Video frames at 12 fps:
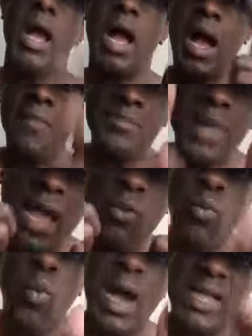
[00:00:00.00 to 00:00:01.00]
I'm
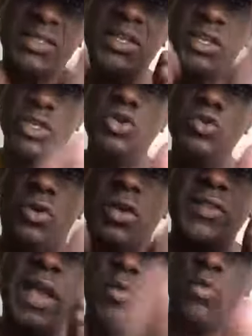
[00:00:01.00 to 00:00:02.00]
not watching you
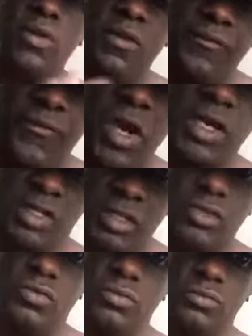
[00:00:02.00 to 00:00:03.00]
because I want to
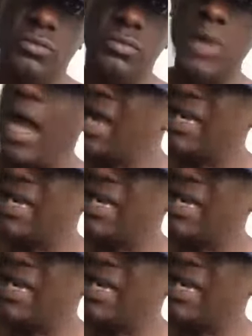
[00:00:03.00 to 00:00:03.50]
fuck you. I